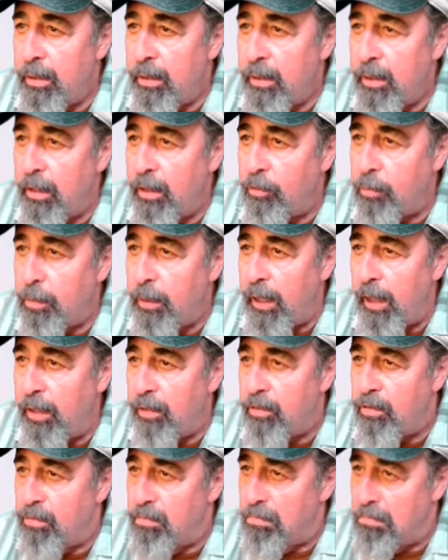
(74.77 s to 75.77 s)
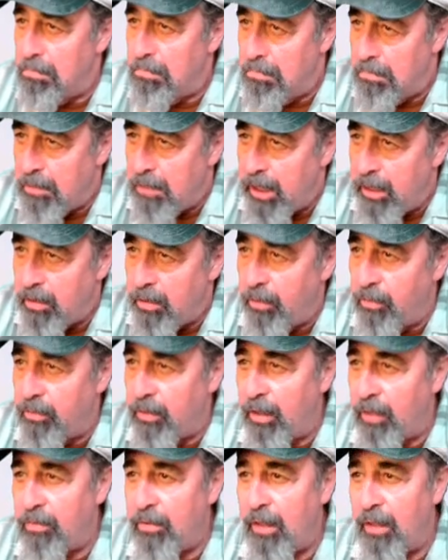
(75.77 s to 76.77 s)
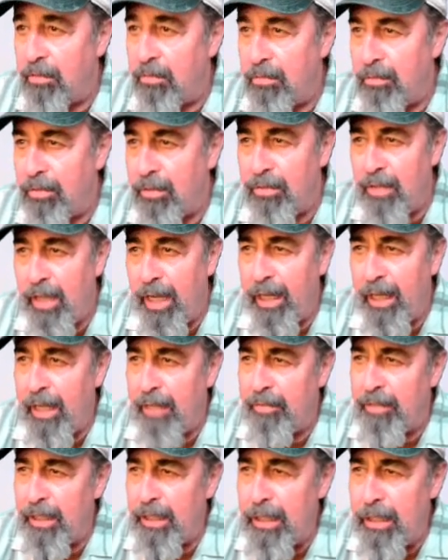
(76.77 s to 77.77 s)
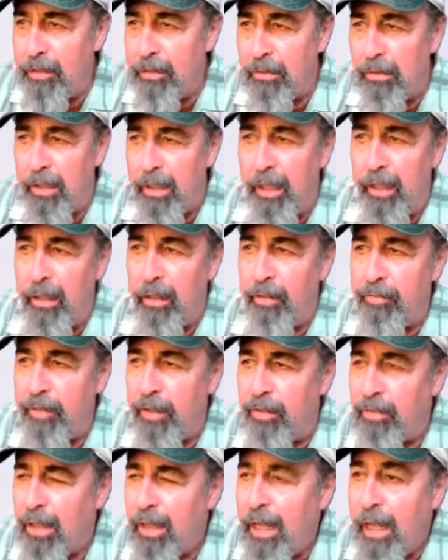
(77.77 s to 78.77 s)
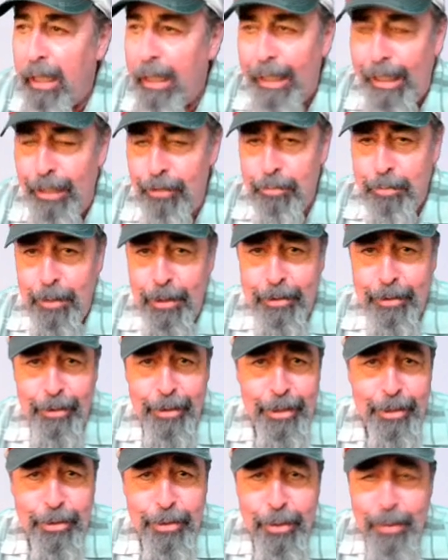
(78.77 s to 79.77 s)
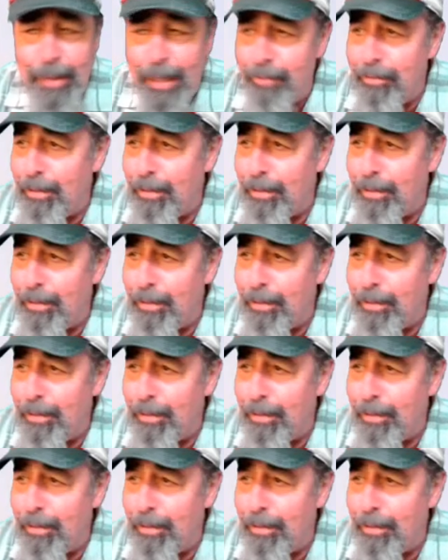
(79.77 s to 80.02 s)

ESP8266 does not have an Ethernet interface. ESP32 has